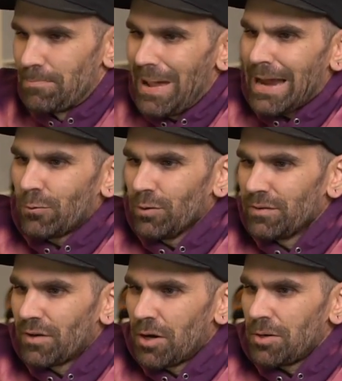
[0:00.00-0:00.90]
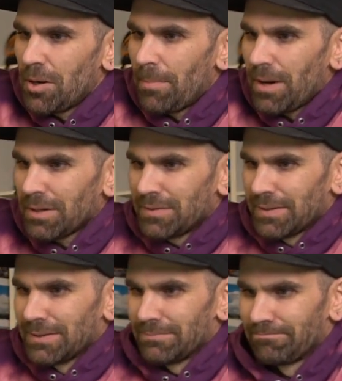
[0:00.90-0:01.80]
Backwards
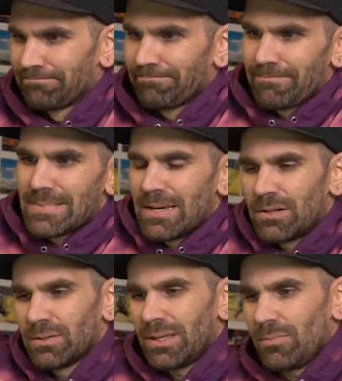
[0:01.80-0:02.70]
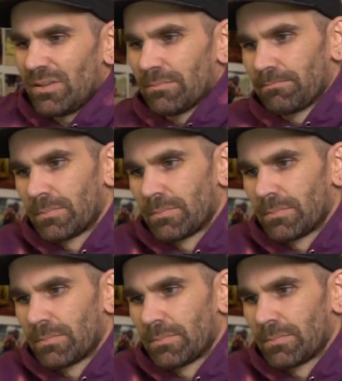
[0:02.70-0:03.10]
unboxing. I don't know what that means.